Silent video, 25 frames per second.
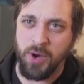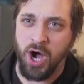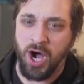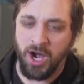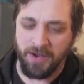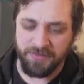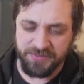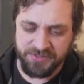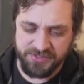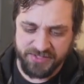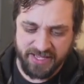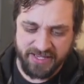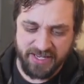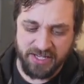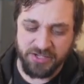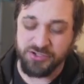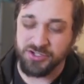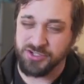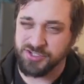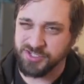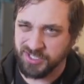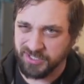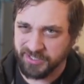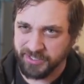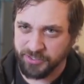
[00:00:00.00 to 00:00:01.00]
offset it
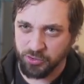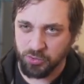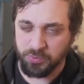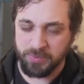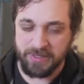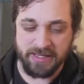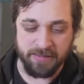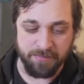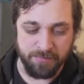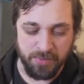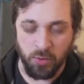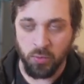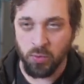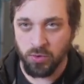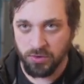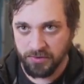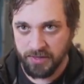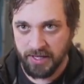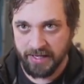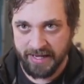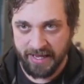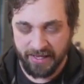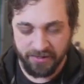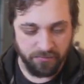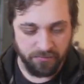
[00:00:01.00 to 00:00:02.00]
just a little bit, but
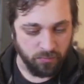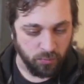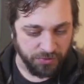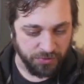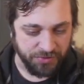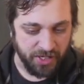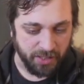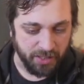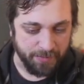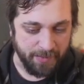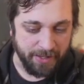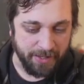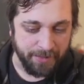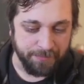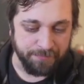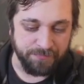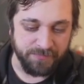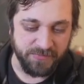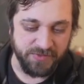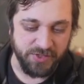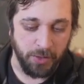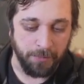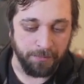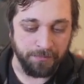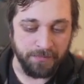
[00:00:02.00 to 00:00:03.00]
we'll talk about it.
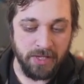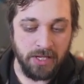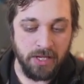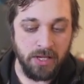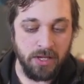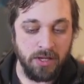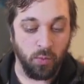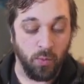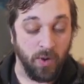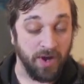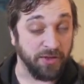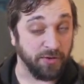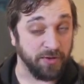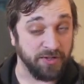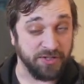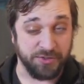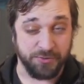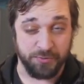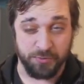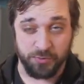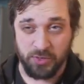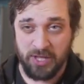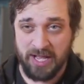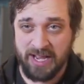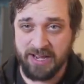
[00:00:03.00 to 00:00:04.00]
So whether it's
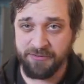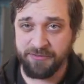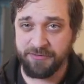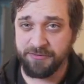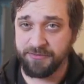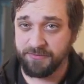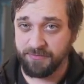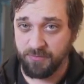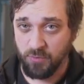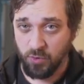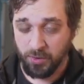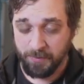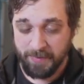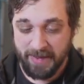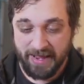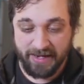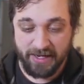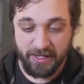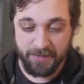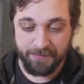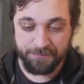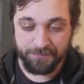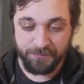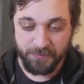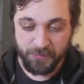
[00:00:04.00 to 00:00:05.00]
through life or
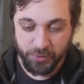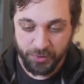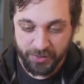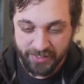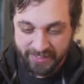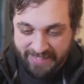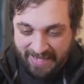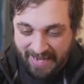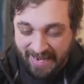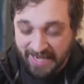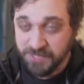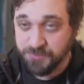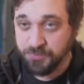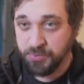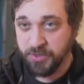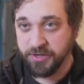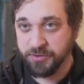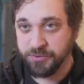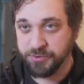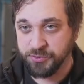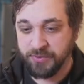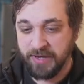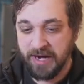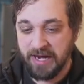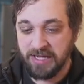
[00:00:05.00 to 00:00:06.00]
mana, you're going to cast
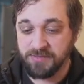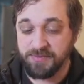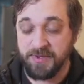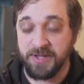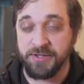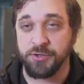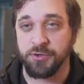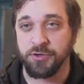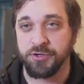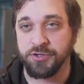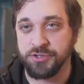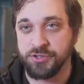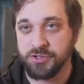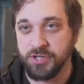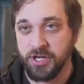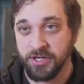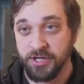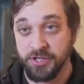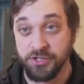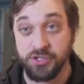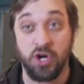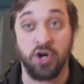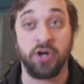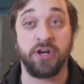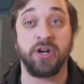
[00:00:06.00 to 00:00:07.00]
Praetor's Grasp, and you're going
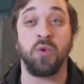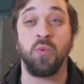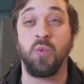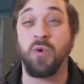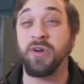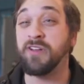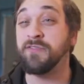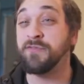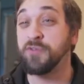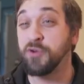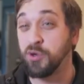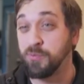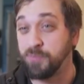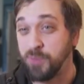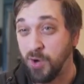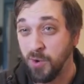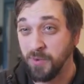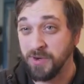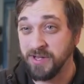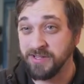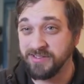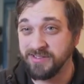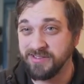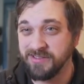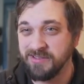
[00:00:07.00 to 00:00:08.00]
to target one of your
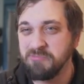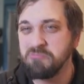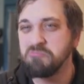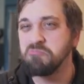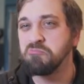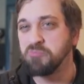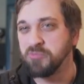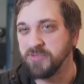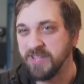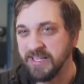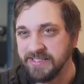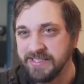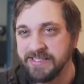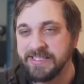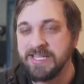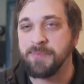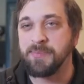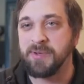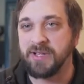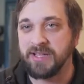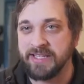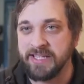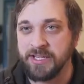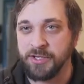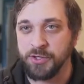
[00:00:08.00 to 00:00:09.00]
opponents that's
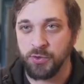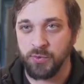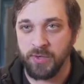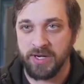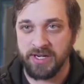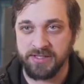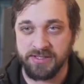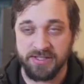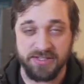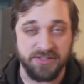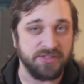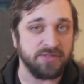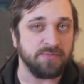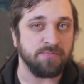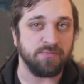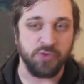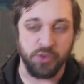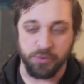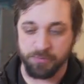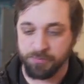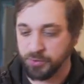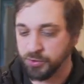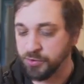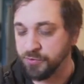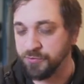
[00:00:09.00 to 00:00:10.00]
typically in Grixis,
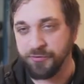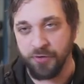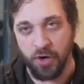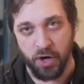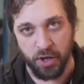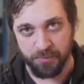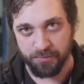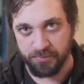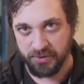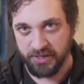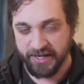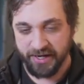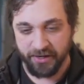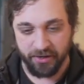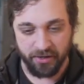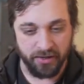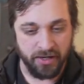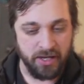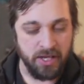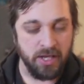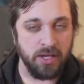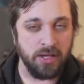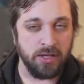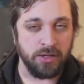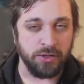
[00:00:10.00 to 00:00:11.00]
your blue farm player,
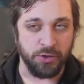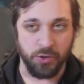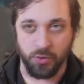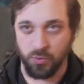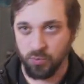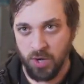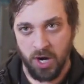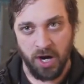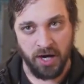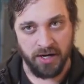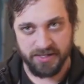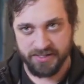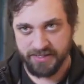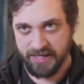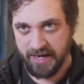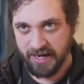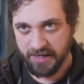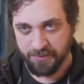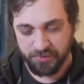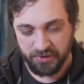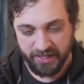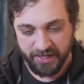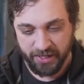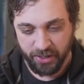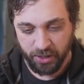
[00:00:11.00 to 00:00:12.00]
your Rog
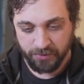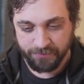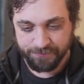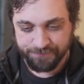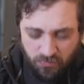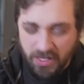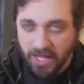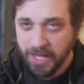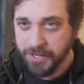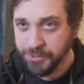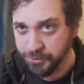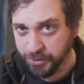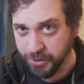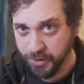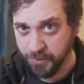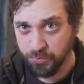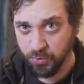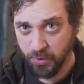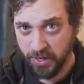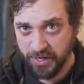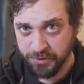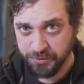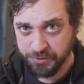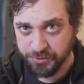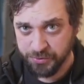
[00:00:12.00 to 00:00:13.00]
side player, and you're going to
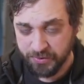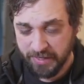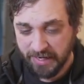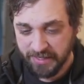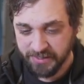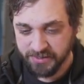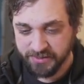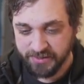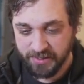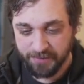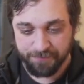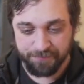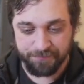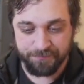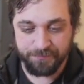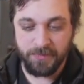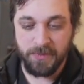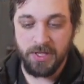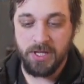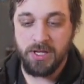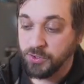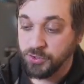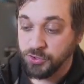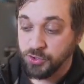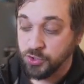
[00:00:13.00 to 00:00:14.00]
Praetor's Grasp them.
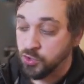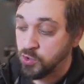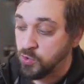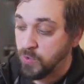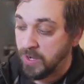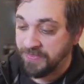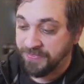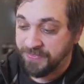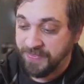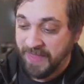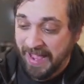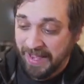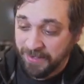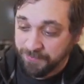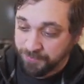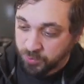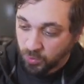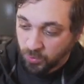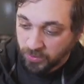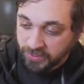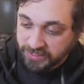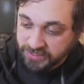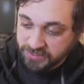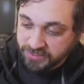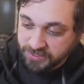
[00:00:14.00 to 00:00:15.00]
You, at that
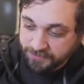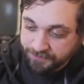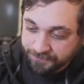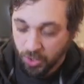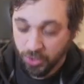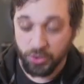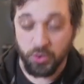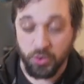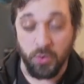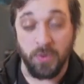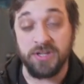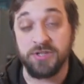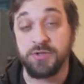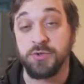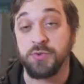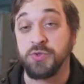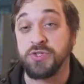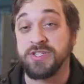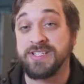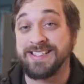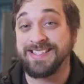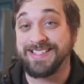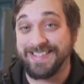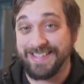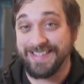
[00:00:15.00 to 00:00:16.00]
point, are going to
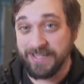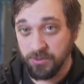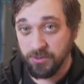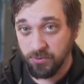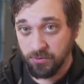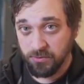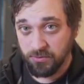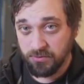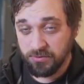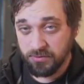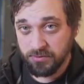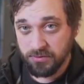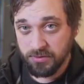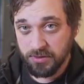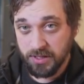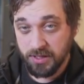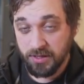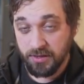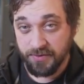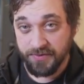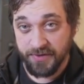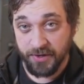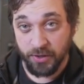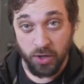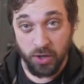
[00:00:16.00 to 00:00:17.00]
steal
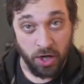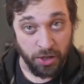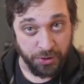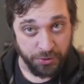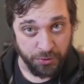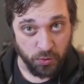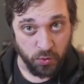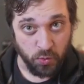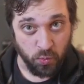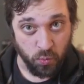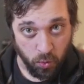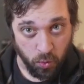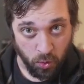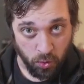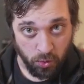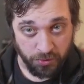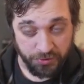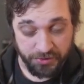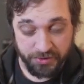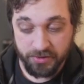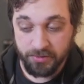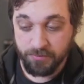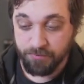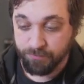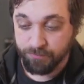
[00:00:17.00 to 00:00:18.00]
their
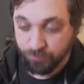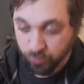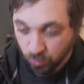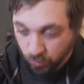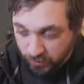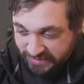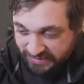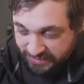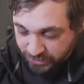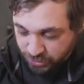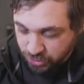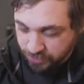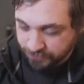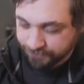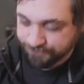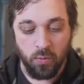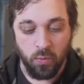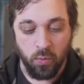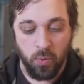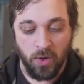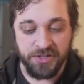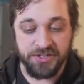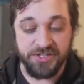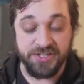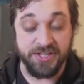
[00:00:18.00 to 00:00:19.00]
Underworld Breach.
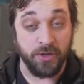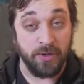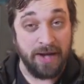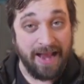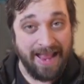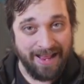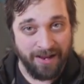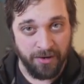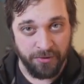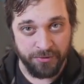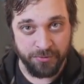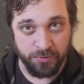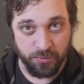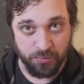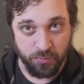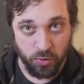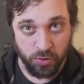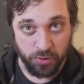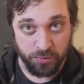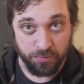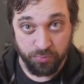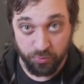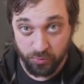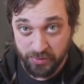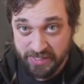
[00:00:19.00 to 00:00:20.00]
Once their
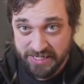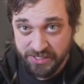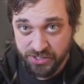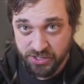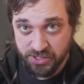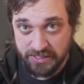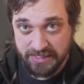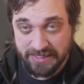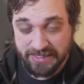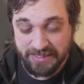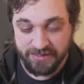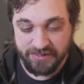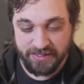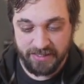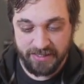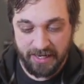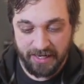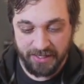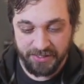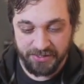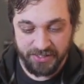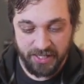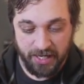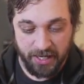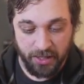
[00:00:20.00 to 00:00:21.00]
Underworld Breach is in
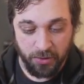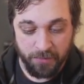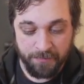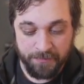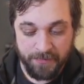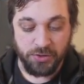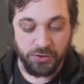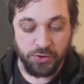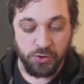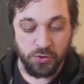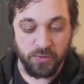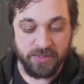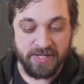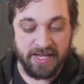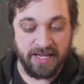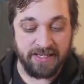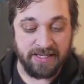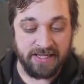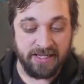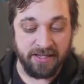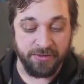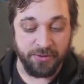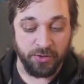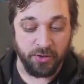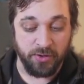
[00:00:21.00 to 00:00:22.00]
exile, you can
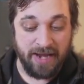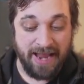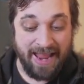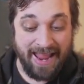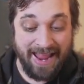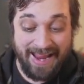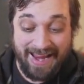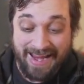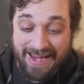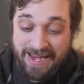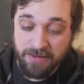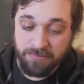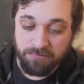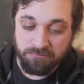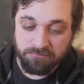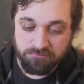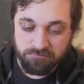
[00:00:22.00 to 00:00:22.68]
either A,